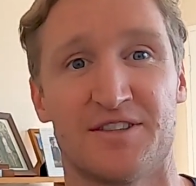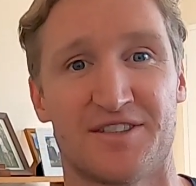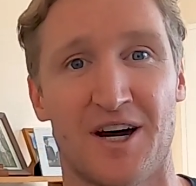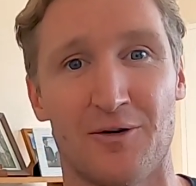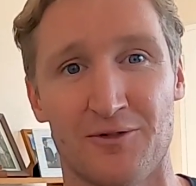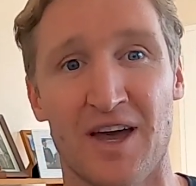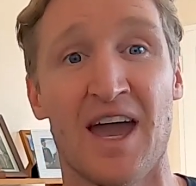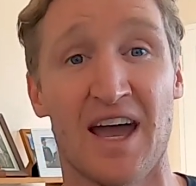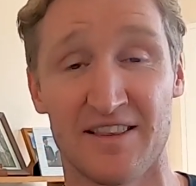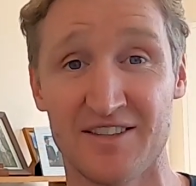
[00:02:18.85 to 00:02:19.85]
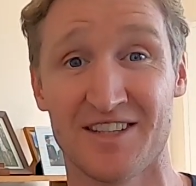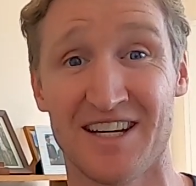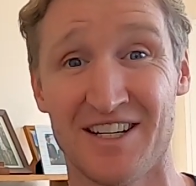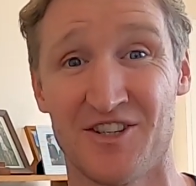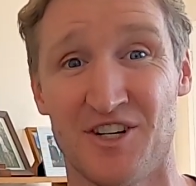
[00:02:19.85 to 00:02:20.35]
itself, and there's
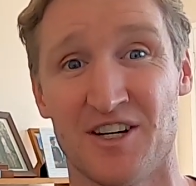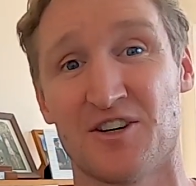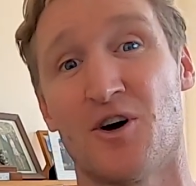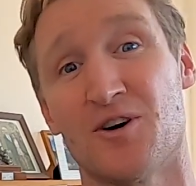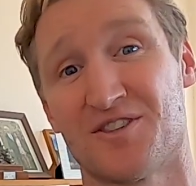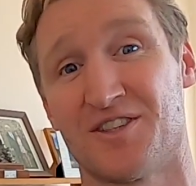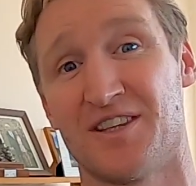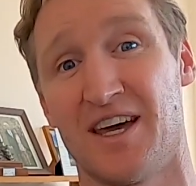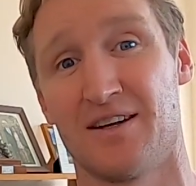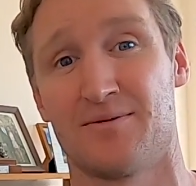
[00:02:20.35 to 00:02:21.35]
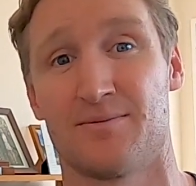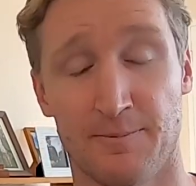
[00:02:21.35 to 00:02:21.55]
an energetic cost to that.